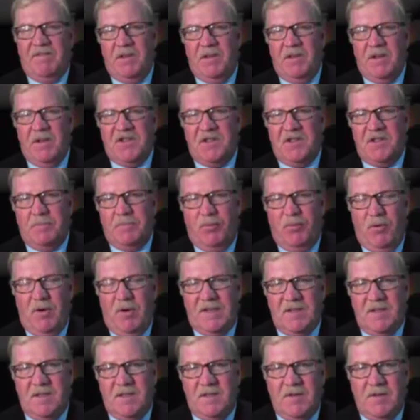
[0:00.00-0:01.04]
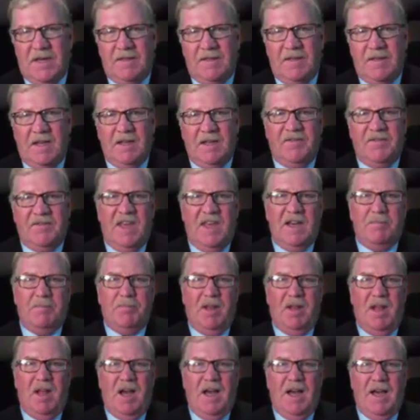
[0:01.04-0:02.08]
few extra points knowing that if they
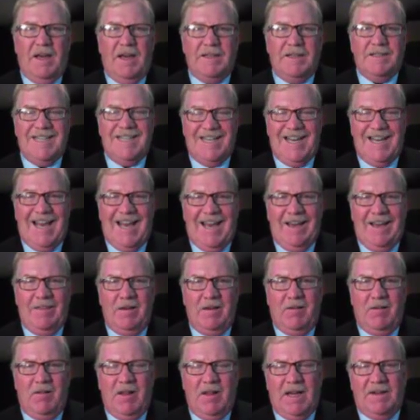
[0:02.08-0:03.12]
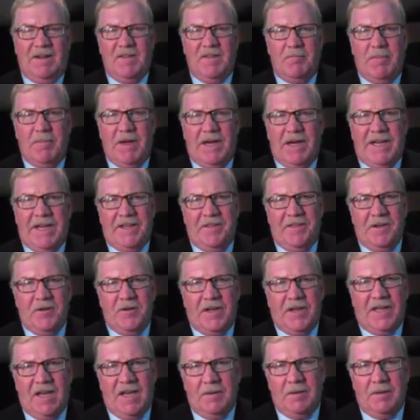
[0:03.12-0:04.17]
apply today, they'll have the money in their
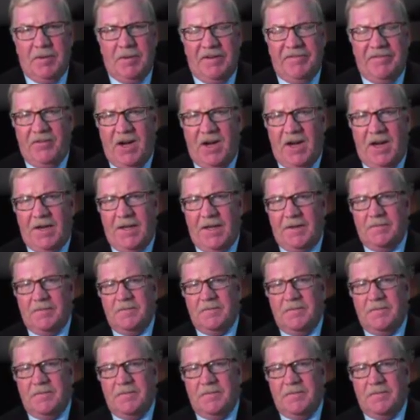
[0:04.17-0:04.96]
account by Friday.